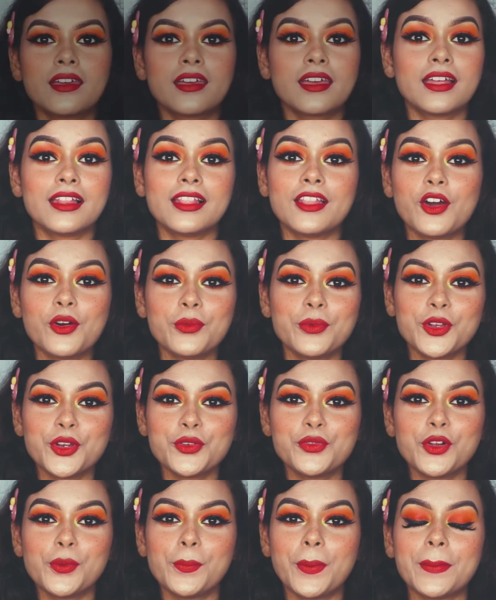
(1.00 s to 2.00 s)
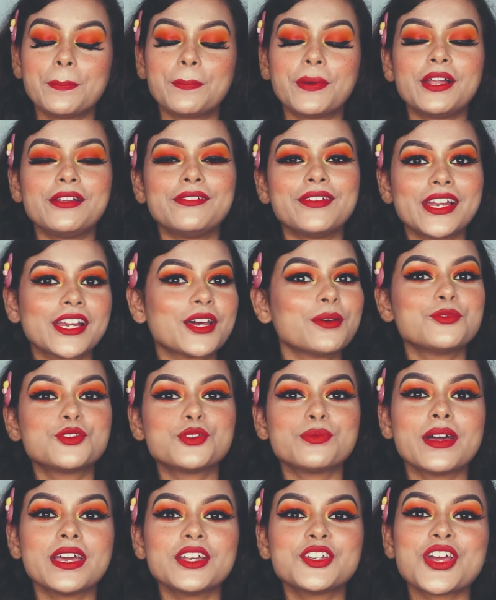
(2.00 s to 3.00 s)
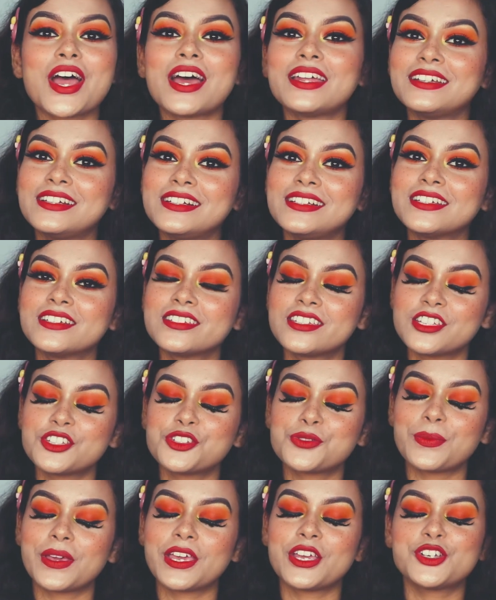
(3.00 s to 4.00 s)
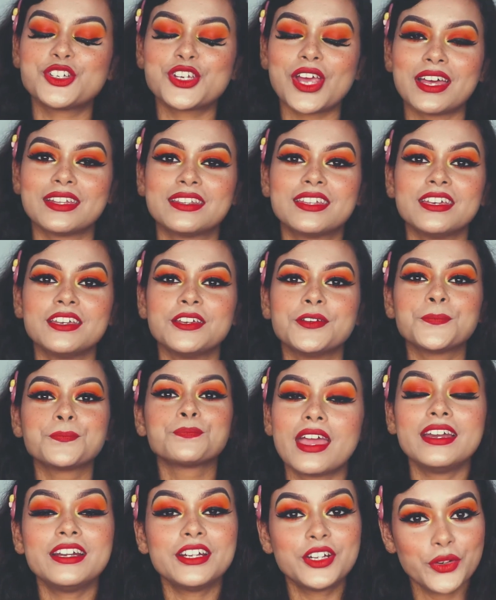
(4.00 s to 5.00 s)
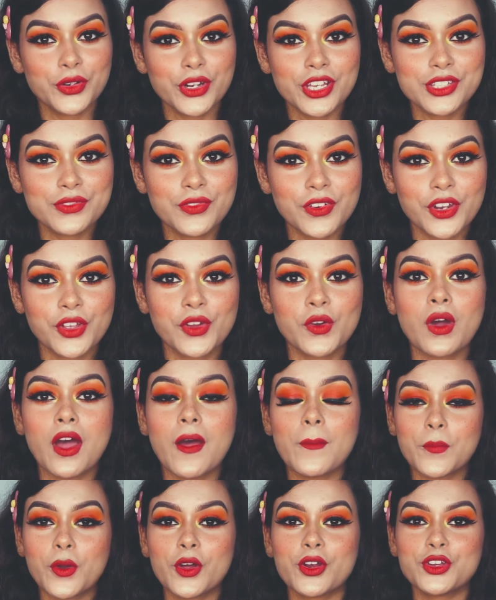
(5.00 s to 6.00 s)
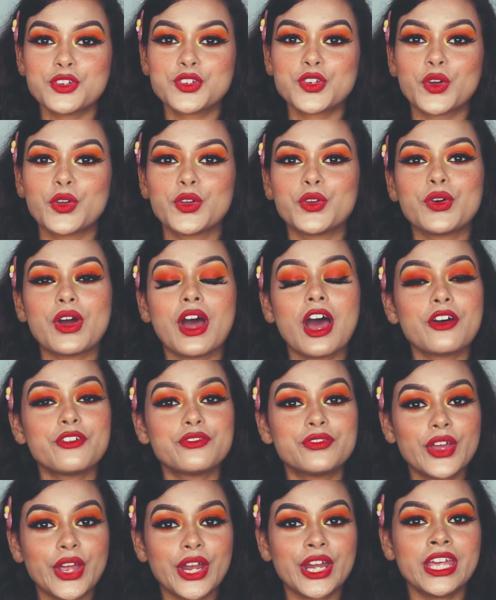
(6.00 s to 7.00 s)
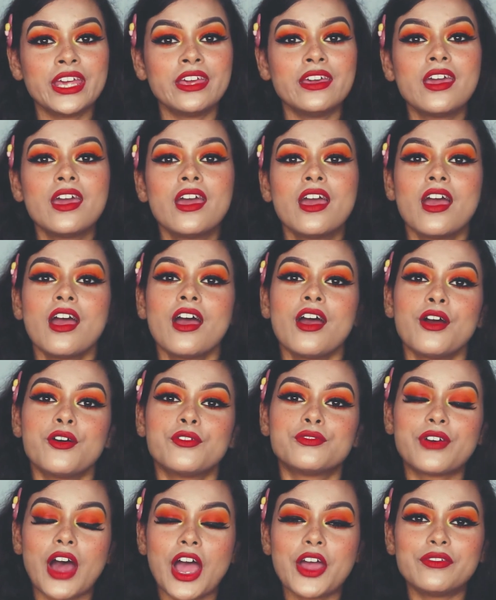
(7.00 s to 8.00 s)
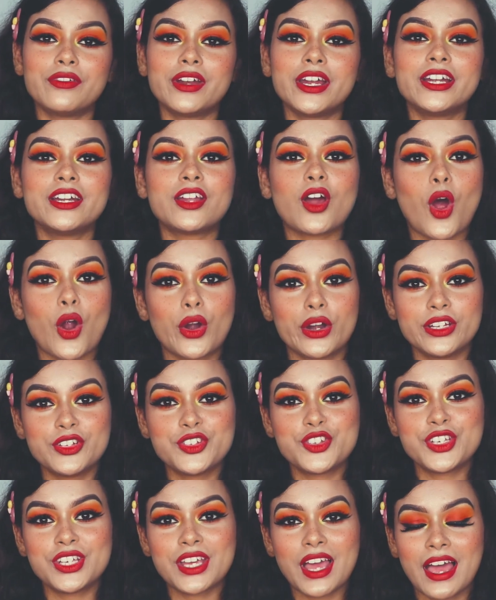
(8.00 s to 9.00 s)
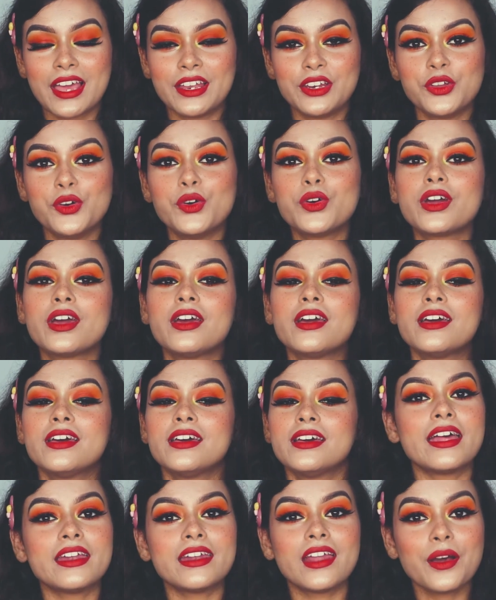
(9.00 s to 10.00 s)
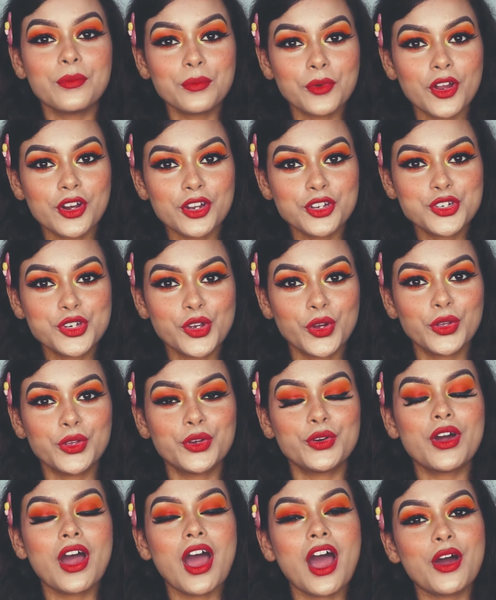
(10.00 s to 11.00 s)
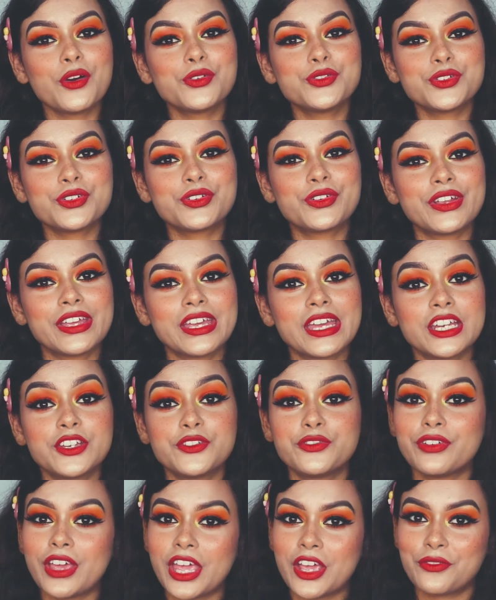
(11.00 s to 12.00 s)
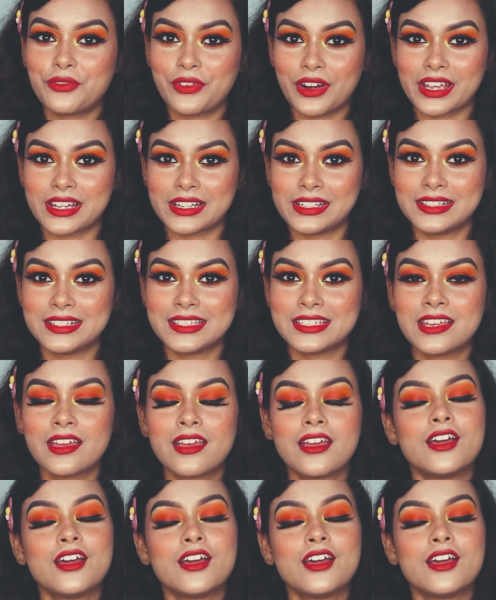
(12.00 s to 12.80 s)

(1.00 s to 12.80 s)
Hello beautiful people, welcome to my channel. This is me Shathi. In today's video I'm going to show you a very vibrant orangey eye look and I'm going to show you how to create fake freckles.